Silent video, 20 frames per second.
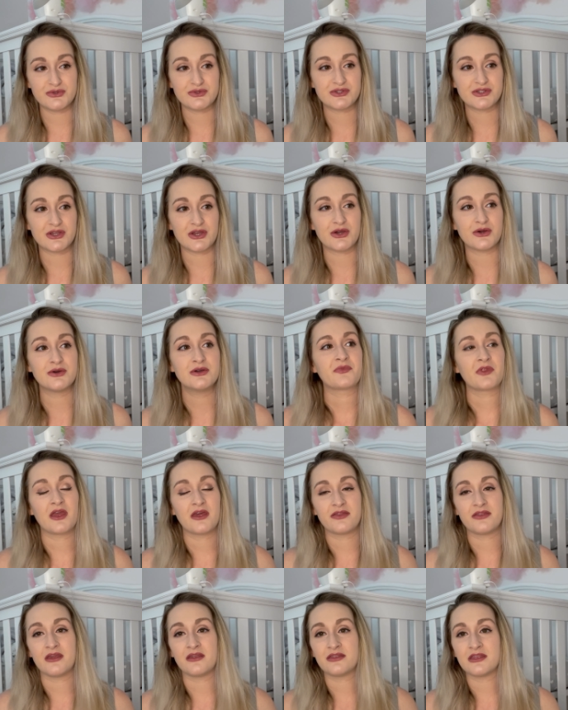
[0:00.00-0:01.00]
so I
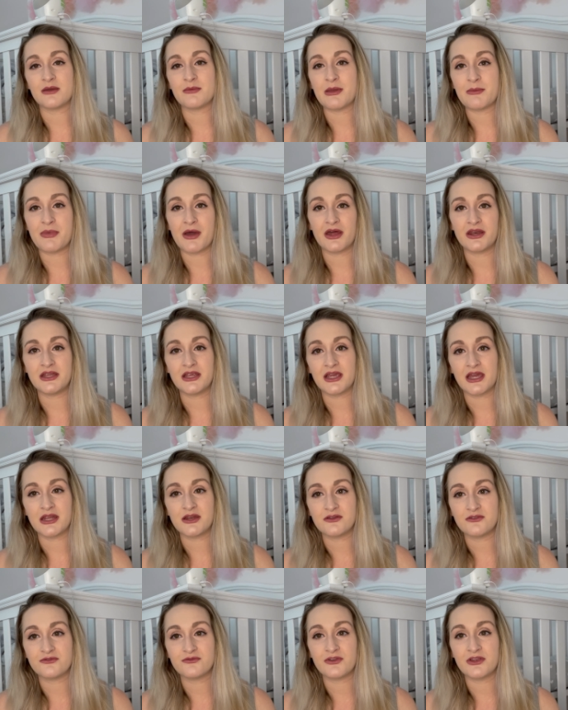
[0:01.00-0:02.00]
think that my body kind
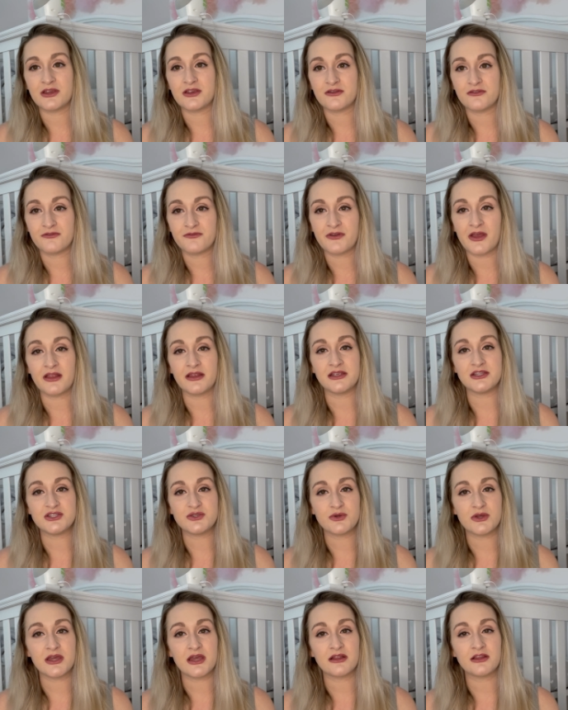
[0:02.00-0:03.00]
of like fell
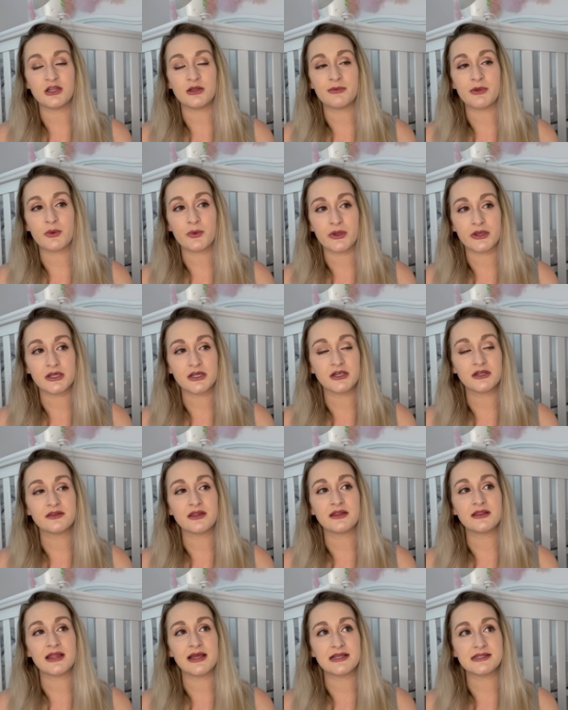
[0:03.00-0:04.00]
into it a little bit quicker
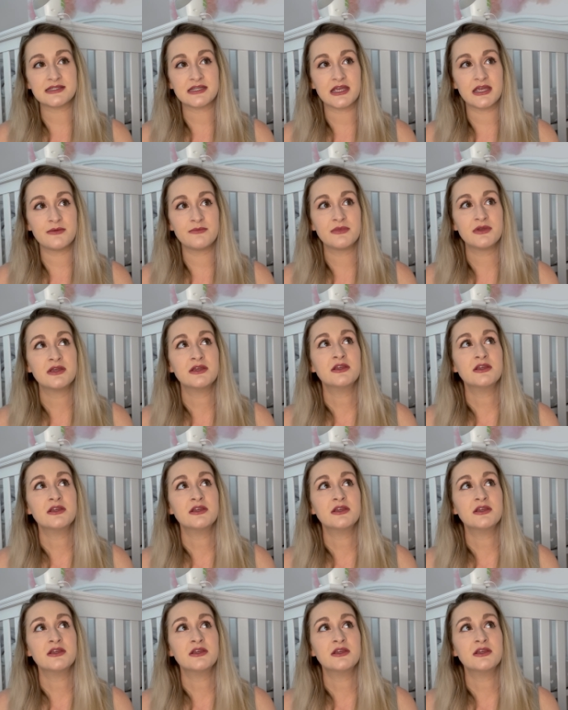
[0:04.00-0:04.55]
than last time.